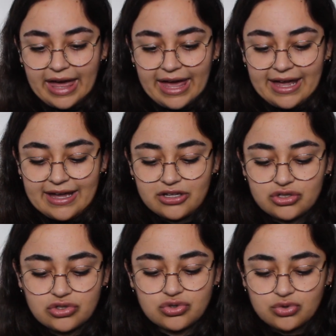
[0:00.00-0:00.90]
a
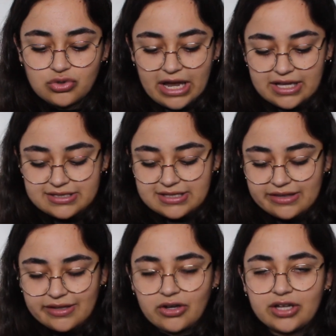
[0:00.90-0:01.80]
dress,
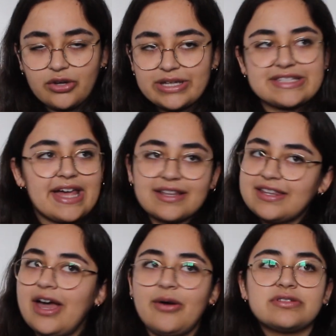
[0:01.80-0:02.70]
and like I know
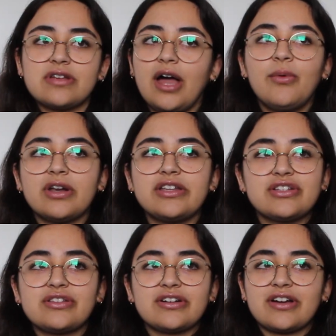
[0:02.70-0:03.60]
exactly how I want it
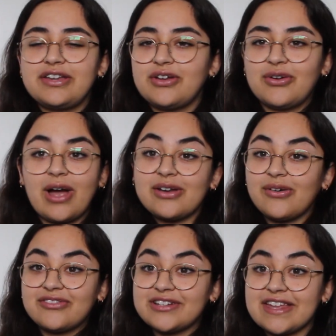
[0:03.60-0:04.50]
to look. I
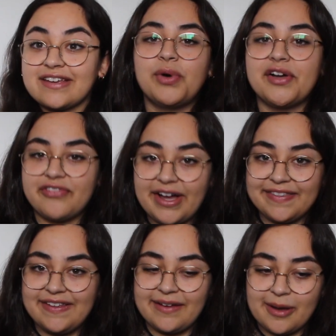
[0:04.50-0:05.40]
know everything. We're
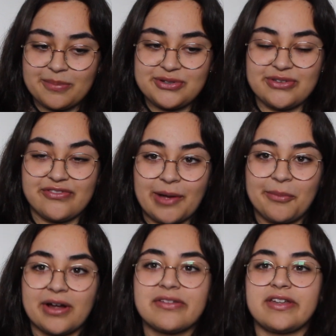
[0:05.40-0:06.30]
finally up to the
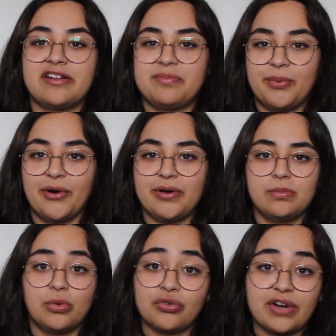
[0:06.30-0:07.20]
fabric that I've bought
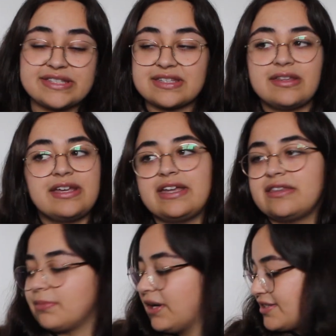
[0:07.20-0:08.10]
more recently
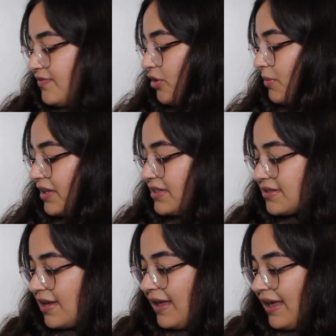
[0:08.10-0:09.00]
in the past few
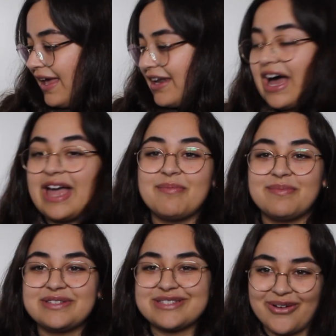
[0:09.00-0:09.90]
months, and I
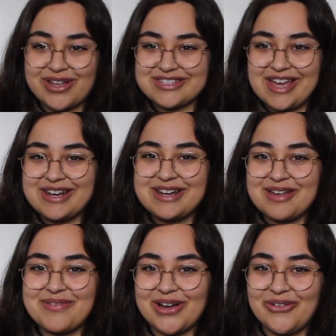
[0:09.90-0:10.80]
am so excited
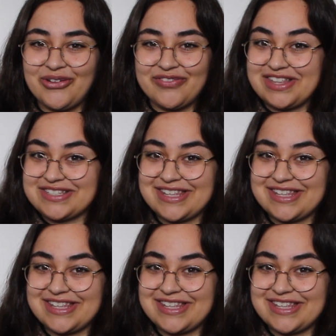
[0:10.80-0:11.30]
about all of these